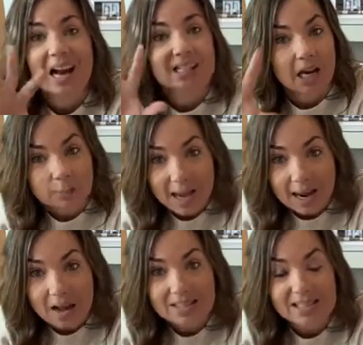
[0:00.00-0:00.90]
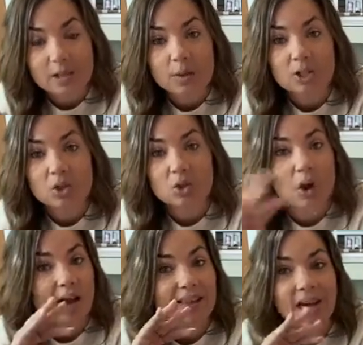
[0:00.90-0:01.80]
Type that out in Silhouette
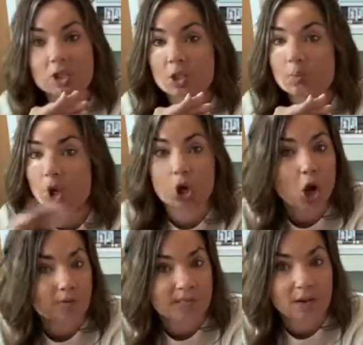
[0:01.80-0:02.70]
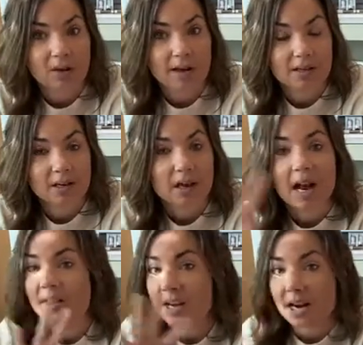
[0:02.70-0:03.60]
Studio, and then I just put an offset around it.
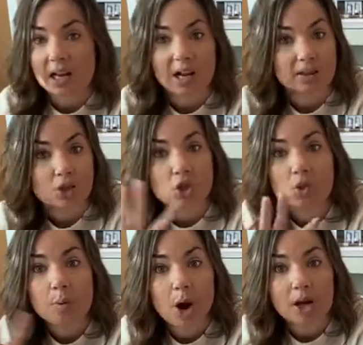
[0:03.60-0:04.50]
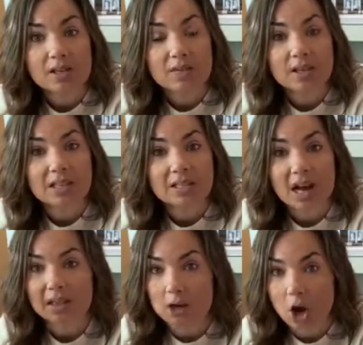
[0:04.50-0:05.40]
And then I cut the two parts of the
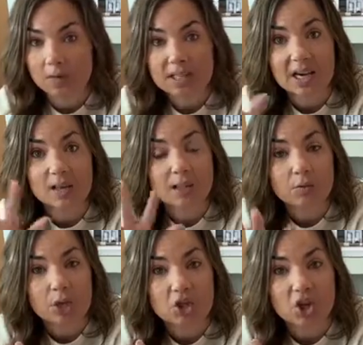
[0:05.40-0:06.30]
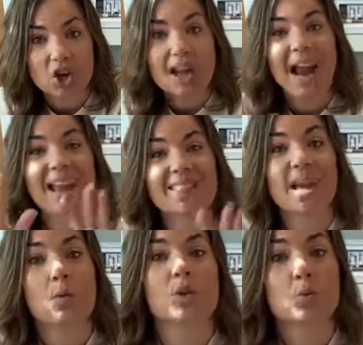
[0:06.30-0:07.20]
design, the offset and the original, and
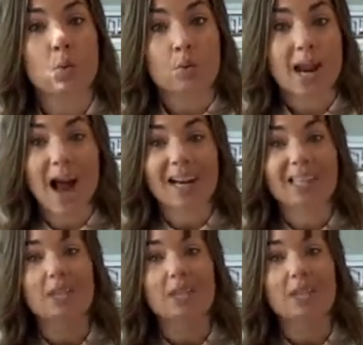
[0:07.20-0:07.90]
then it was not